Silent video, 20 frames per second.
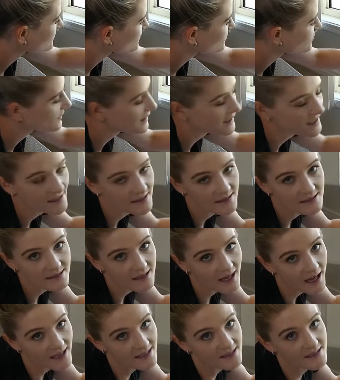always
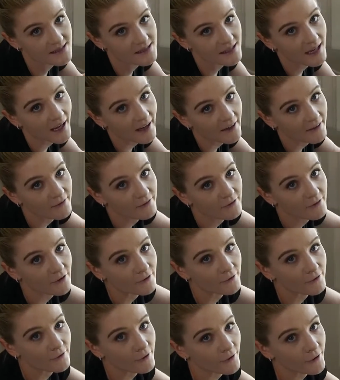nice to have a
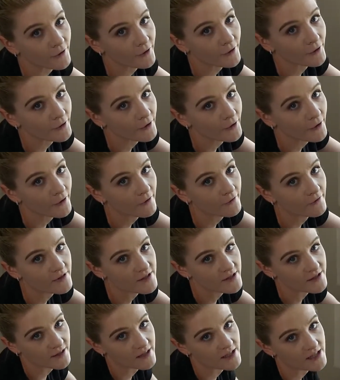photo of the
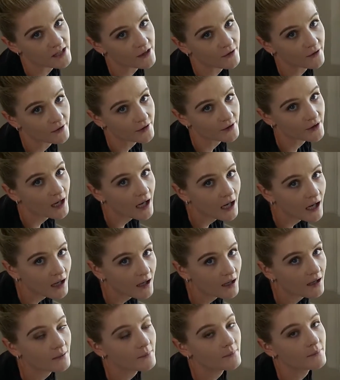scrunchie on your
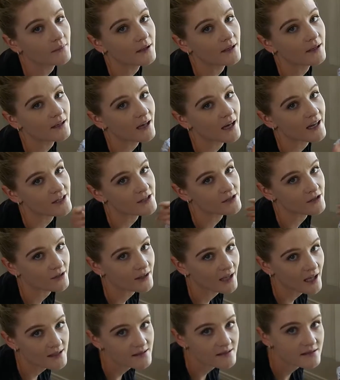arm. It kind of
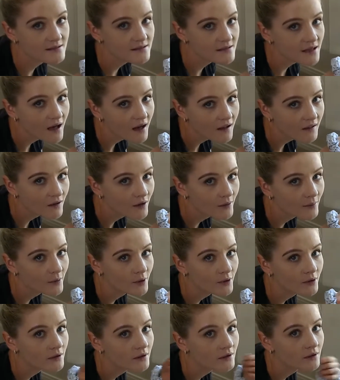showcases it a lot
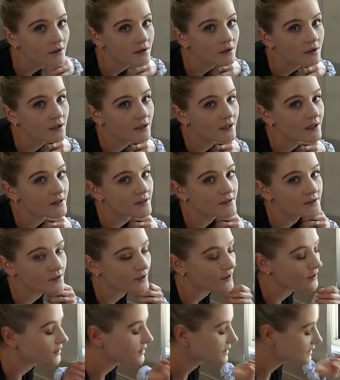more,
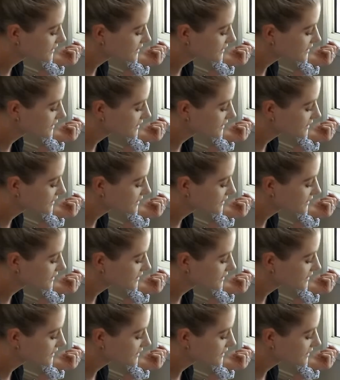so